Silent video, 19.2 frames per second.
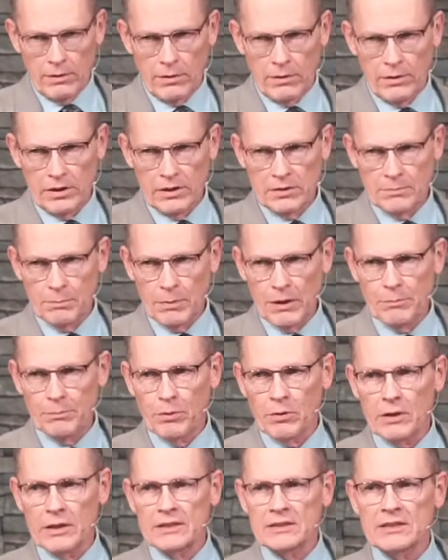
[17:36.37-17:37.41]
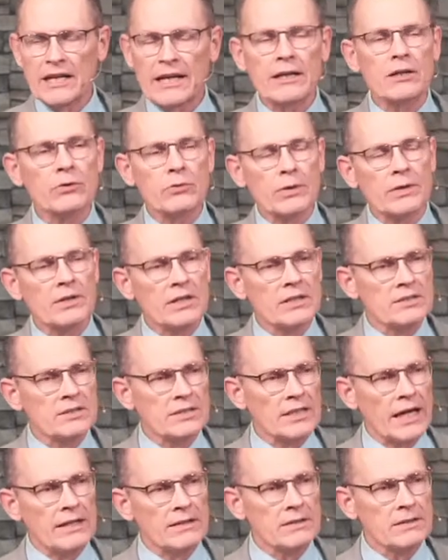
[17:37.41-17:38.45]
these people in 2 Corinthians
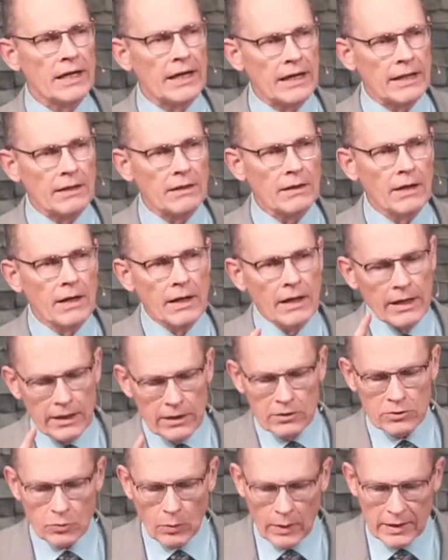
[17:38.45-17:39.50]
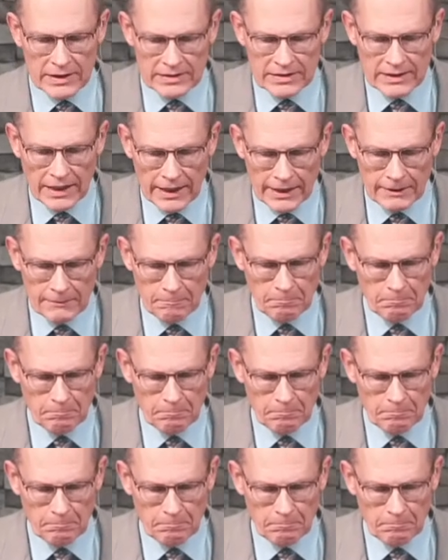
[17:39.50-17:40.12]
10:10. Here's what he said.